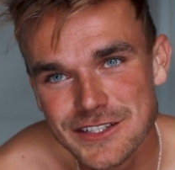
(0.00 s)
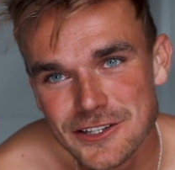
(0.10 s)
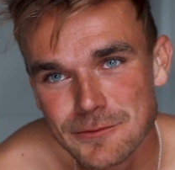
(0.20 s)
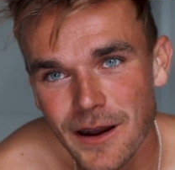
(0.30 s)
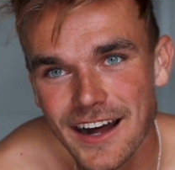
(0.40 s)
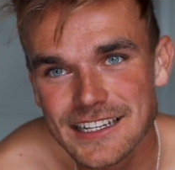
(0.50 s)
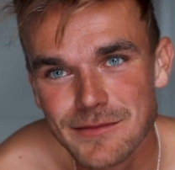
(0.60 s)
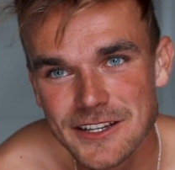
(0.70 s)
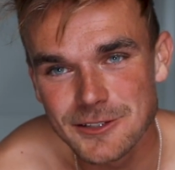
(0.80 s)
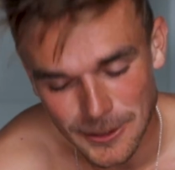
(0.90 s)
it's super hard to
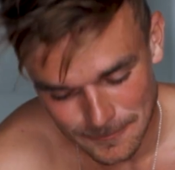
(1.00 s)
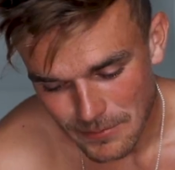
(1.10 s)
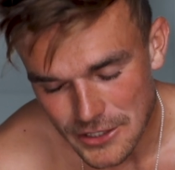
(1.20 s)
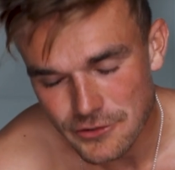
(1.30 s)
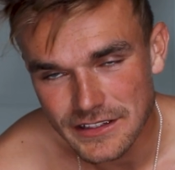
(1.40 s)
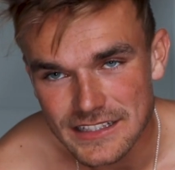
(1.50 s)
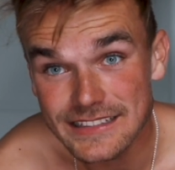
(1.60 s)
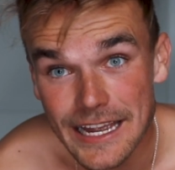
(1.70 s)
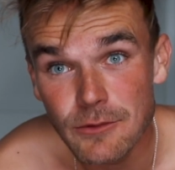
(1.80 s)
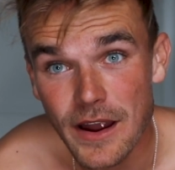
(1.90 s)
measure, but measuring the
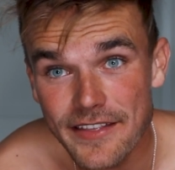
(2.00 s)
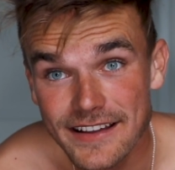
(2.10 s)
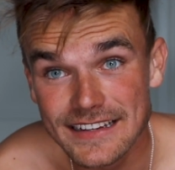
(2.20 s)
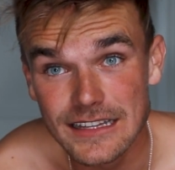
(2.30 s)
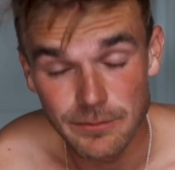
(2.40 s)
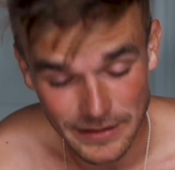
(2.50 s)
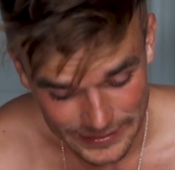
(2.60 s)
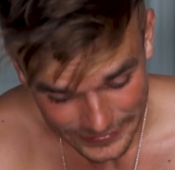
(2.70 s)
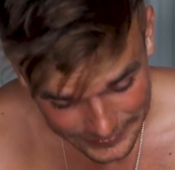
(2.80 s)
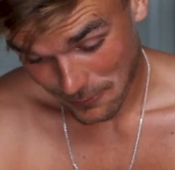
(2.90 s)
same way that I did in the
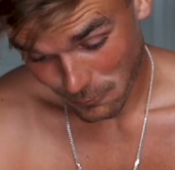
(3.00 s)
beginning,